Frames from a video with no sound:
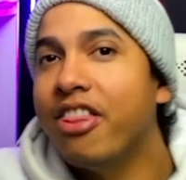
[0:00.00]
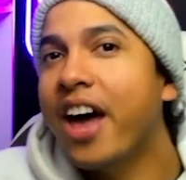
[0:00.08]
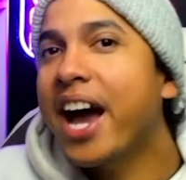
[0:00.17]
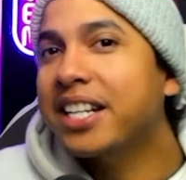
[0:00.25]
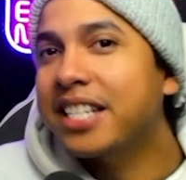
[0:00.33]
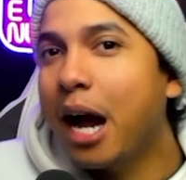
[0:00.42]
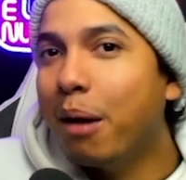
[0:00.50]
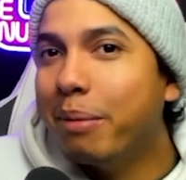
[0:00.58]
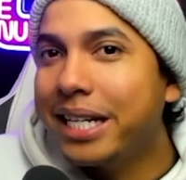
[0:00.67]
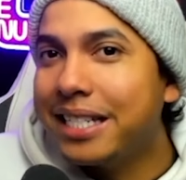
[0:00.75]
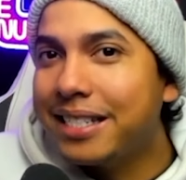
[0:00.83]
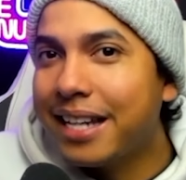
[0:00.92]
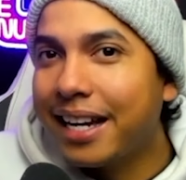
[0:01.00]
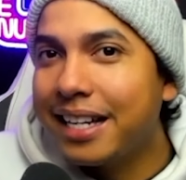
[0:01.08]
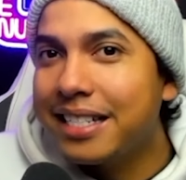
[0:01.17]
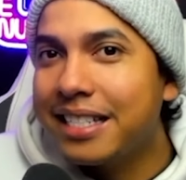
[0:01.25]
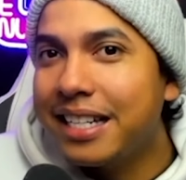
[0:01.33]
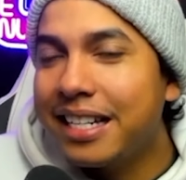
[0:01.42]
that's how many
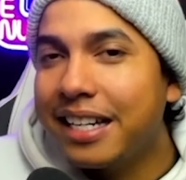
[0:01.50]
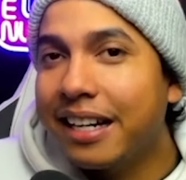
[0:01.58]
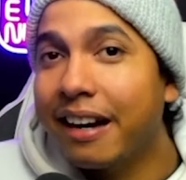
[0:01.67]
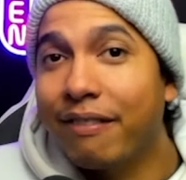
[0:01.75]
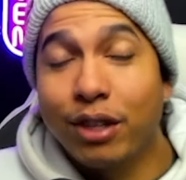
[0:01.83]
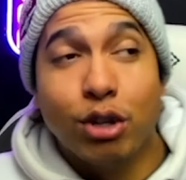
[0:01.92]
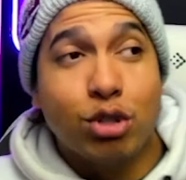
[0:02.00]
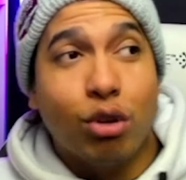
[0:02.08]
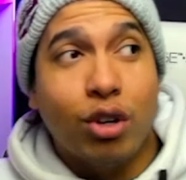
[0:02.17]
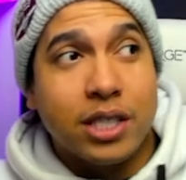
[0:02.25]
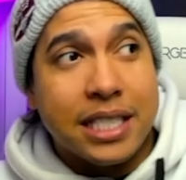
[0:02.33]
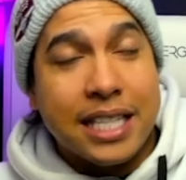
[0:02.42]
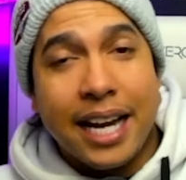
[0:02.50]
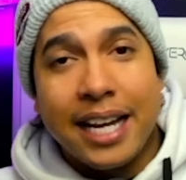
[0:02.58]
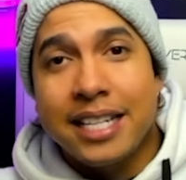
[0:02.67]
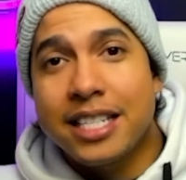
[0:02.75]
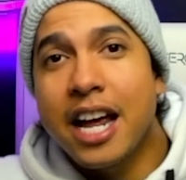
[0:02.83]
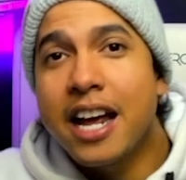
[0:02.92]
seconds he needed. If those are all
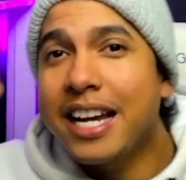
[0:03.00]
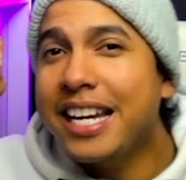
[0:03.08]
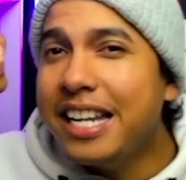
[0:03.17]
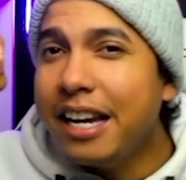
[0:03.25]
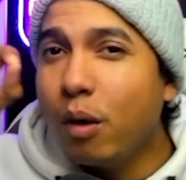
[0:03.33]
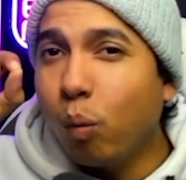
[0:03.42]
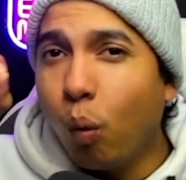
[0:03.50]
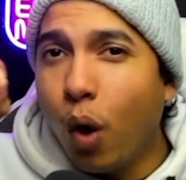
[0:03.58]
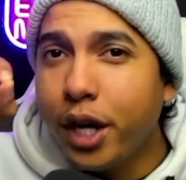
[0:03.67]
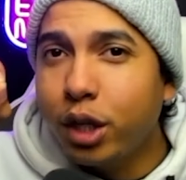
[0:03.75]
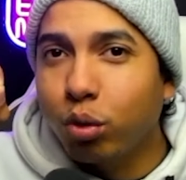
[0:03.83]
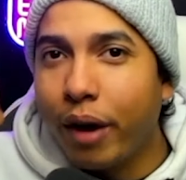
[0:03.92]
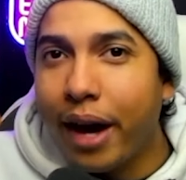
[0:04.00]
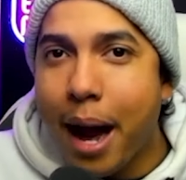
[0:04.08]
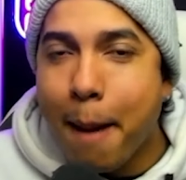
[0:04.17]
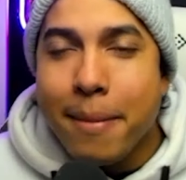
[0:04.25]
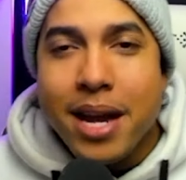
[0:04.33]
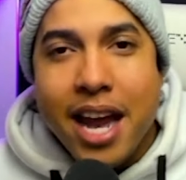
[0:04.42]
seconds, he needed one
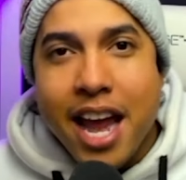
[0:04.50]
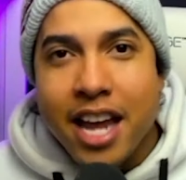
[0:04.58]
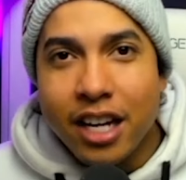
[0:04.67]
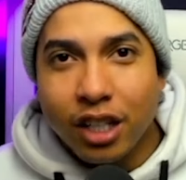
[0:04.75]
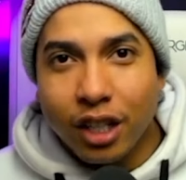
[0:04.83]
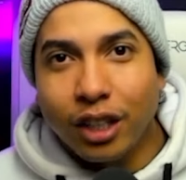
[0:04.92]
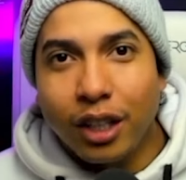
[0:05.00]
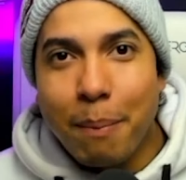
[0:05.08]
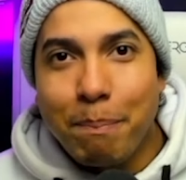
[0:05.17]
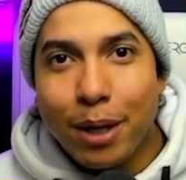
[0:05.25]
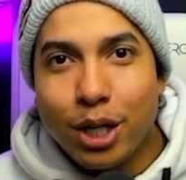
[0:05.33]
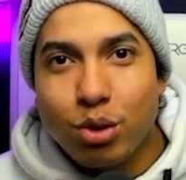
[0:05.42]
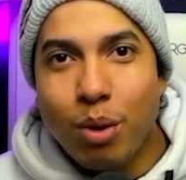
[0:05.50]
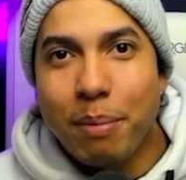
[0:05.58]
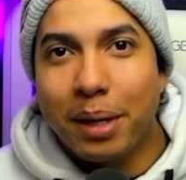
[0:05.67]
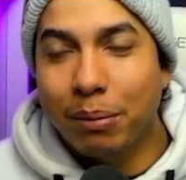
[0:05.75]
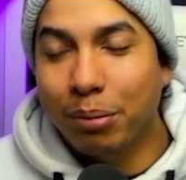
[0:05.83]
gram in an Olympic swimming